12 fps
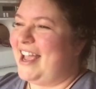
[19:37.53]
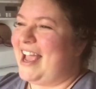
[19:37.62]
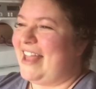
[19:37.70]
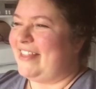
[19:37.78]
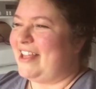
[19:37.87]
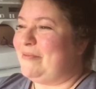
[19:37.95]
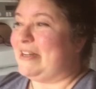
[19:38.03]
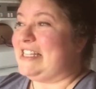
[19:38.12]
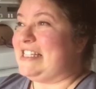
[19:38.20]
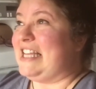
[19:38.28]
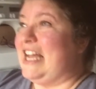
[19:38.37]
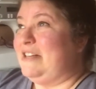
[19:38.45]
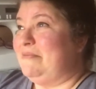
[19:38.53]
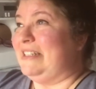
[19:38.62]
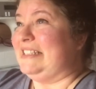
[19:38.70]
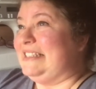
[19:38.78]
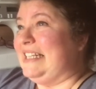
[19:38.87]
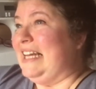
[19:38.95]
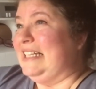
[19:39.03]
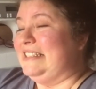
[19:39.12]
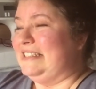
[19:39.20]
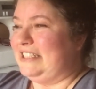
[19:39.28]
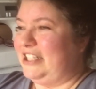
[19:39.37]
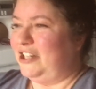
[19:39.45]
And then my son, my
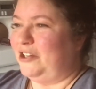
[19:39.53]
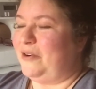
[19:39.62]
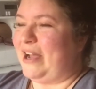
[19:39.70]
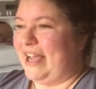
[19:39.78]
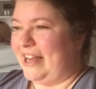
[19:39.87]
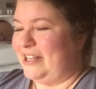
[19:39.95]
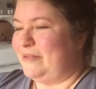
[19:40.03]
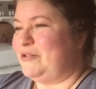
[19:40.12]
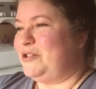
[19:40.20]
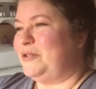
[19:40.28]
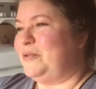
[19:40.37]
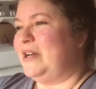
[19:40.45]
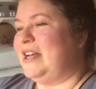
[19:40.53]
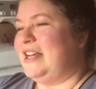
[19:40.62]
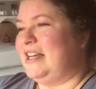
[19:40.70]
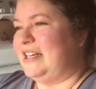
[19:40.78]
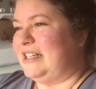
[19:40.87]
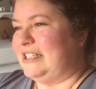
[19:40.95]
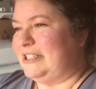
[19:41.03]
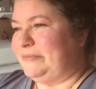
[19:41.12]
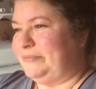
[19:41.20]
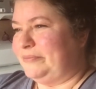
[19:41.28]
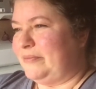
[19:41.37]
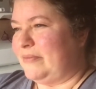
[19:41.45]
son, you know, I had him do,
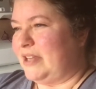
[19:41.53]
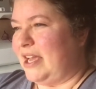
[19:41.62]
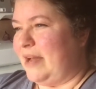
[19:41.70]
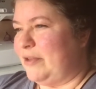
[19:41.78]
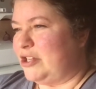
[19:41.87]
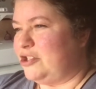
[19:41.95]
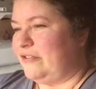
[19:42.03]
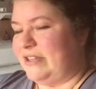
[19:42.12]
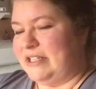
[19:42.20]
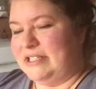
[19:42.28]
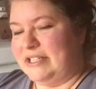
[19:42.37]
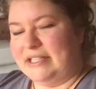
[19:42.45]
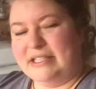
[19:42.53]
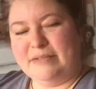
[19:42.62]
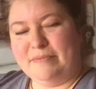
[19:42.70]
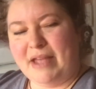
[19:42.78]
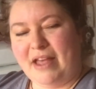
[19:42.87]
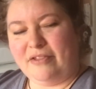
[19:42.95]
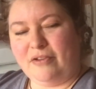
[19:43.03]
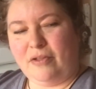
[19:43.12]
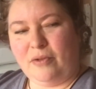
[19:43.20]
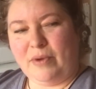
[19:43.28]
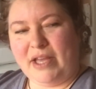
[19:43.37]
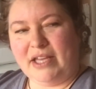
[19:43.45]
um, I'm not sure if he did his math all
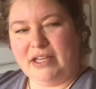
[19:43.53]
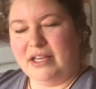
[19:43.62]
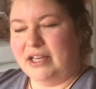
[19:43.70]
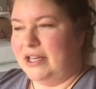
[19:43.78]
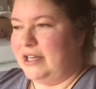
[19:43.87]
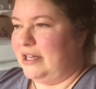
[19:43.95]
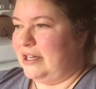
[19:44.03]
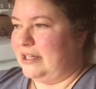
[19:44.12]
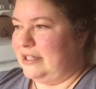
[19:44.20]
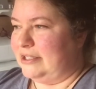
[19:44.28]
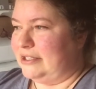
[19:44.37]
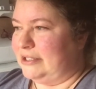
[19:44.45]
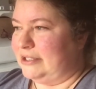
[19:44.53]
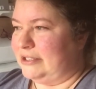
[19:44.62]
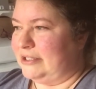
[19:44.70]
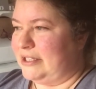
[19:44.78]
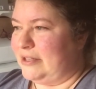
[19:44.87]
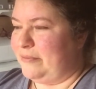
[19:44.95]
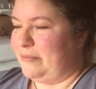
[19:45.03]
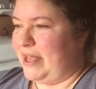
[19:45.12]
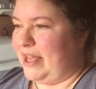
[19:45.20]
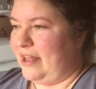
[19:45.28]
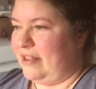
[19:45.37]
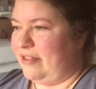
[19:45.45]
the way uh,
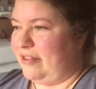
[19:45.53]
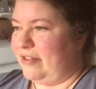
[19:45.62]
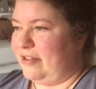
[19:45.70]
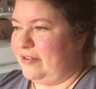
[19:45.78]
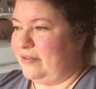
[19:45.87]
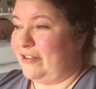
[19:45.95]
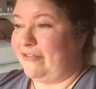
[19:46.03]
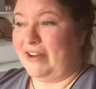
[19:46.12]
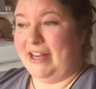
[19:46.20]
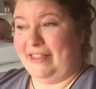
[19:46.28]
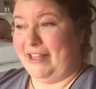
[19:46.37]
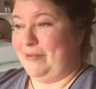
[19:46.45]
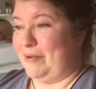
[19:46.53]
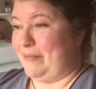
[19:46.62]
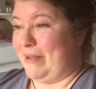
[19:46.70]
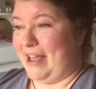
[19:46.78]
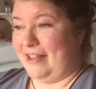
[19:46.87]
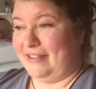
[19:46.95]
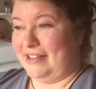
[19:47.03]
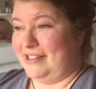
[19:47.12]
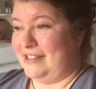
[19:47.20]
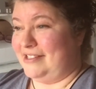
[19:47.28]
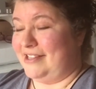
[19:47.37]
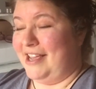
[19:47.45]
math. The funny thing about math
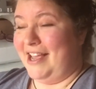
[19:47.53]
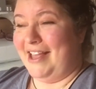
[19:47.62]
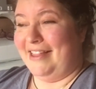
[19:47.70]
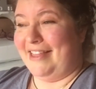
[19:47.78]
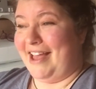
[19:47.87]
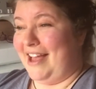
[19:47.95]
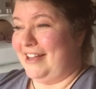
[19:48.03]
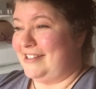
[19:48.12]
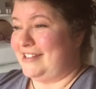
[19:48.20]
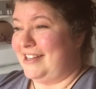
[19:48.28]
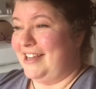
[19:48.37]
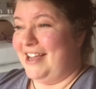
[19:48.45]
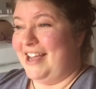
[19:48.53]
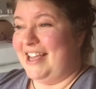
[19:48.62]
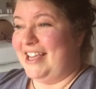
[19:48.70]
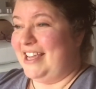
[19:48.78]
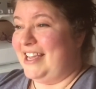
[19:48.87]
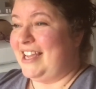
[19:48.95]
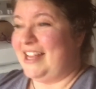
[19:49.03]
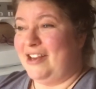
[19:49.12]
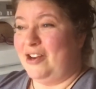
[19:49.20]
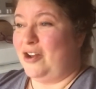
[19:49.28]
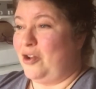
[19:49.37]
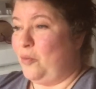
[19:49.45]
is that he
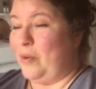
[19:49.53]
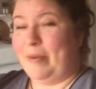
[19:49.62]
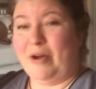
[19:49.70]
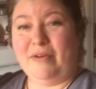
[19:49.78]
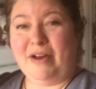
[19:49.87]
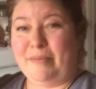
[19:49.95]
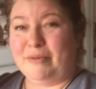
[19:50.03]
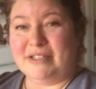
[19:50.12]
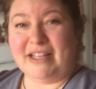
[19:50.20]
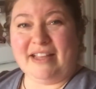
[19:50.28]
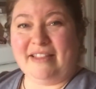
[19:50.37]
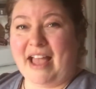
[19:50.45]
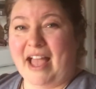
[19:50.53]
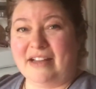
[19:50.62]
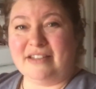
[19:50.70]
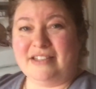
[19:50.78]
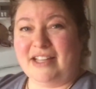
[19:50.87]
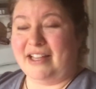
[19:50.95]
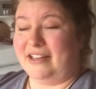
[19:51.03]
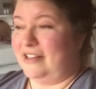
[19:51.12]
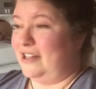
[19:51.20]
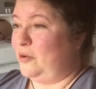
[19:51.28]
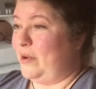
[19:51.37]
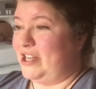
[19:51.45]
can whip out numbers like that and
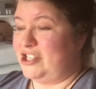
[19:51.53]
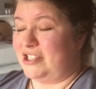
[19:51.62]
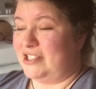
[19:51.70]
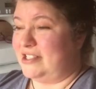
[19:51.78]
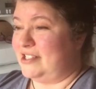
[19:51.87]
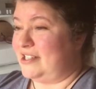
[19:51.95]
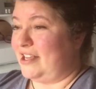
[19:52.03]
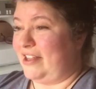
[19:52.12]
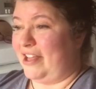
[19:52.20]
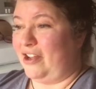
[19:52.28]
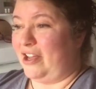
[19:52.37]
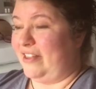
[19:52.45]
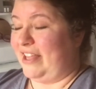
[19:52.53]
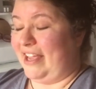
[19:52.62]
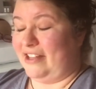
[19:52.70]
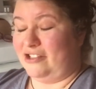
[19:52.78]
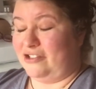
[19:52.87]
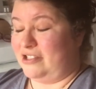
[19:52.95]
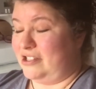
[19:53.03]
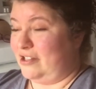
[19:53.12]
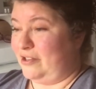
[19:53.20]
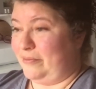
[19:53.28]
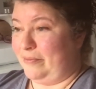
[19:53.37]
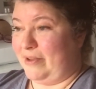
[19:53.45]
equations, like the answers to
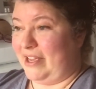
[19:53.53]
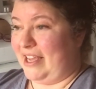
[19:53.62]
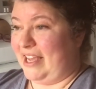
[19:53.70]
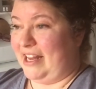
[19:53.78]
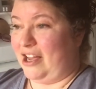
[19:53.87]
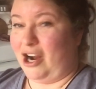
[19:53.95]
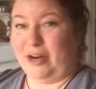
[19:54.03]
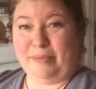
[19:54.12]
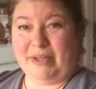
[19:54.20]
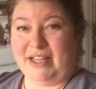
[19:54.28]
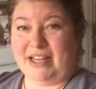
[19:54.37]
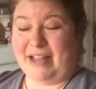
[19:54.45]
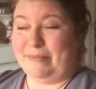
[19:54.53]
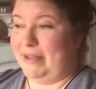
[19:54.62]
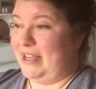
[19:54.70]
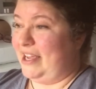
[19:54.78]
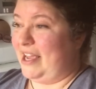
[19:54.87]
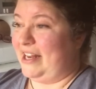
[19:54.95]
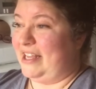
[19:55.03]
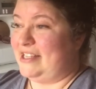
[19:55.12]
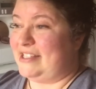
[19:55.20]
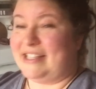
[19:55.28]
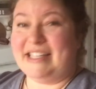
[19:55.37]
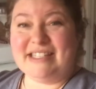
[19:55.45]
them in a heartbeat. And me, and he
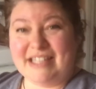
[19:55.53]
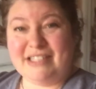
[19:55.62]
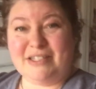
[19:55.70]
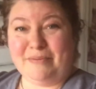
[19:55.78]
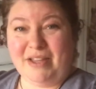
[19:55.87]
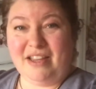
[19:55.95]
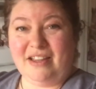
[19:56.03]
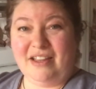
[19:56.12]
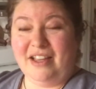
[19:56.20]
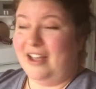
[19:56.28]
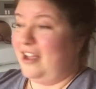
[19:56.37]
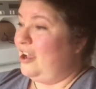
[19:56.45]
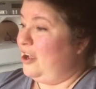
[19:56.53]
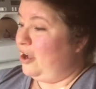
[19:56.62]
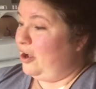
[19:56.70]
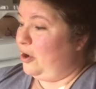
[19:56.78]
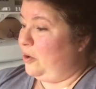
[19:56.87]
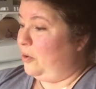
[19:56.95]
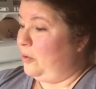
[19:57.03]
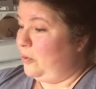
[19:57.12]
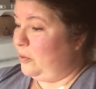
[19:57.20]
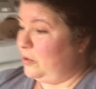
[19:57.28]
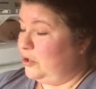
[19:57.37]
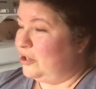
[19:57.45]
he says to me,
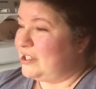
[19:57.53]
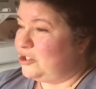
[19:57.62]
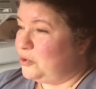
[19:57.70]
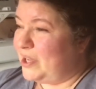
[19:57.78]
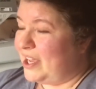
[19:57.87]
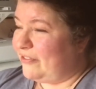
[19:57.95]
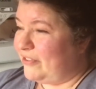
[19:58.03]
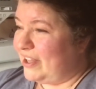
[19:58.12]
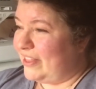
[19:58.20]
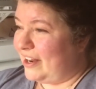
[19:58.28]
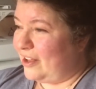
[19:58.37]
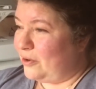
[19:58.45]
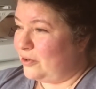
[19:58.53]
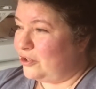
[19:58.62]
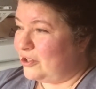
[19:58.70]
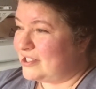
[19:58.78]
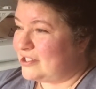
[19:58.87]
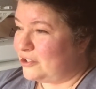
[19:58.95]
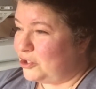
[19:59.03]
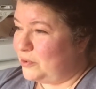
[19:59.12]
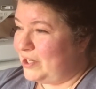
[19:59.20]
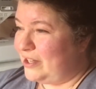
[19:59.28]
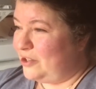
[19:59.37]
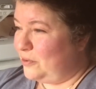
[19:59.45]
"You you can't figure that out. You're still you
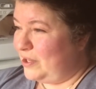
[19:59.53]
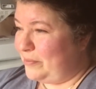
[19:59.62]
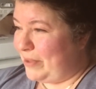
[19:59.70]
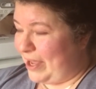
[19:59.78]
need you need